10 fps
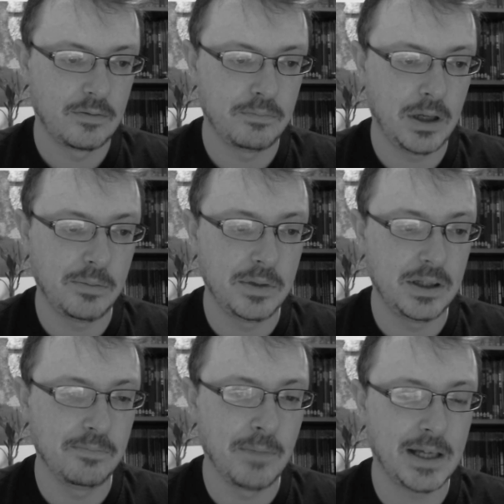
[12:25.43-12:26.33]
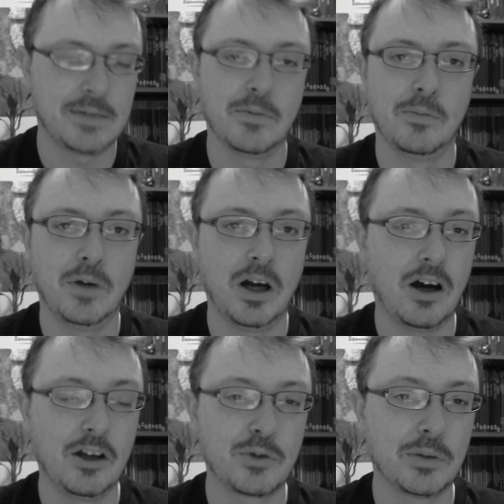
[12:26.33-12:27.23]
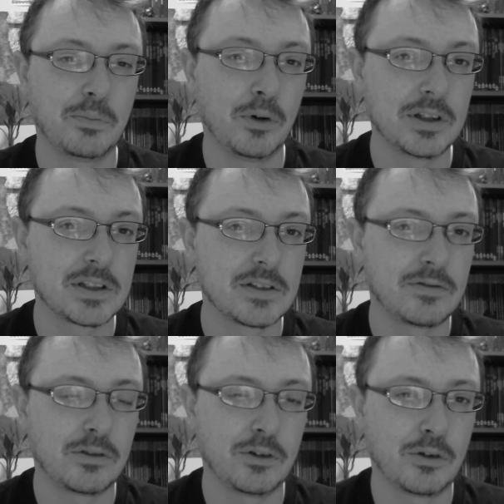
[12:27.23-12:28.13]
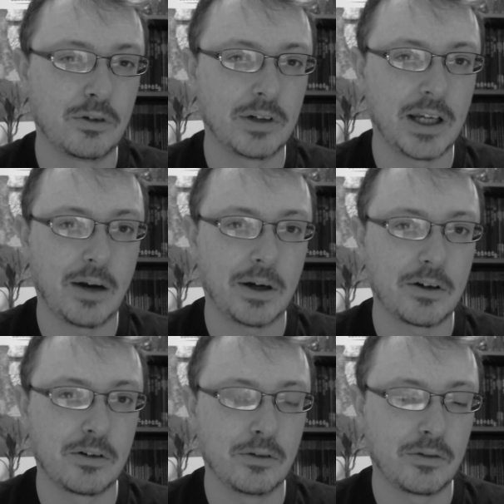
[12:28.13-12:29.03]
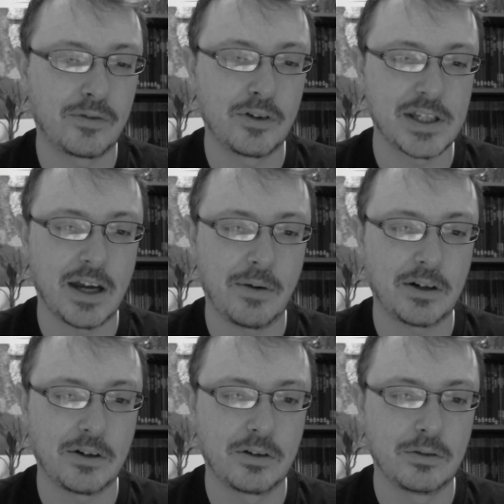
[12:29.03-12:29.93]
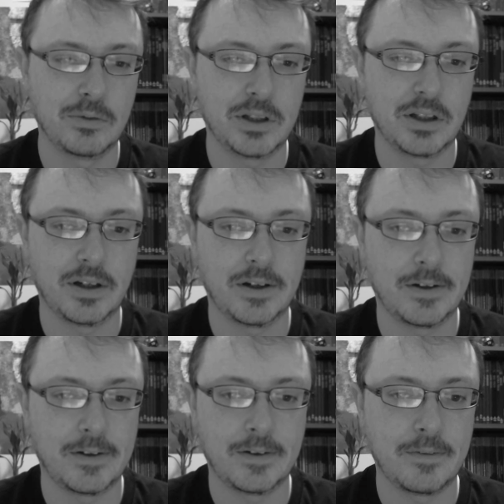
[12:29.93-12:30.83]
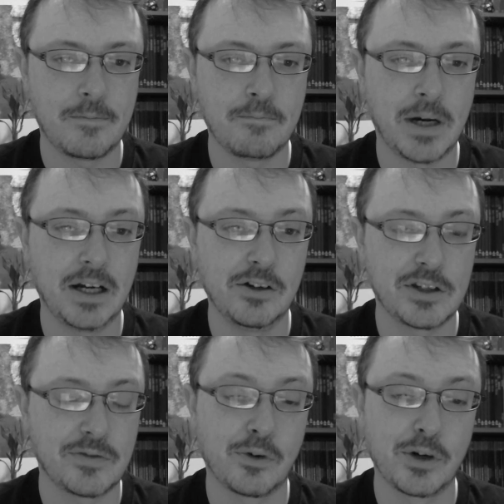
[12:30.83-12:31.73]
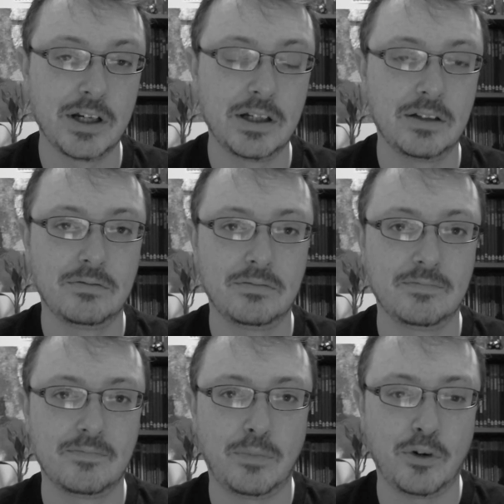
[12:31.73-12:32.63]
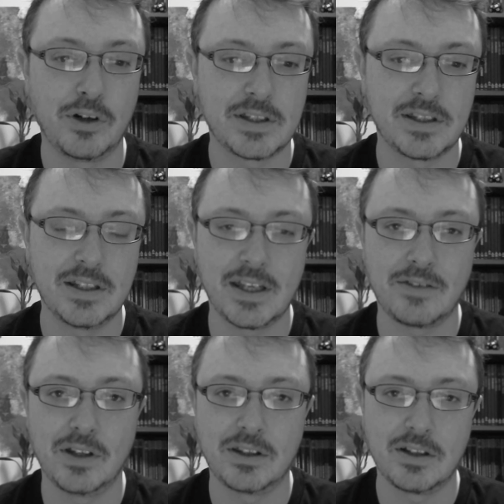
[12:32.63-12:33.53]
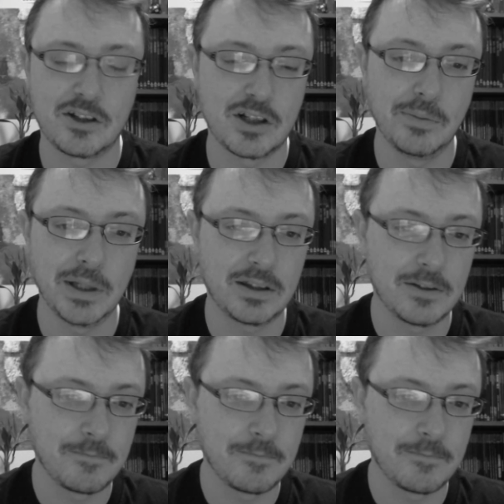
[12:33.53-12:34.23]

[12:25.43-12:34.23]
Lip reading: maybe maximum 100 points for your character, your first character, with a minus 40 points disadvantage limit,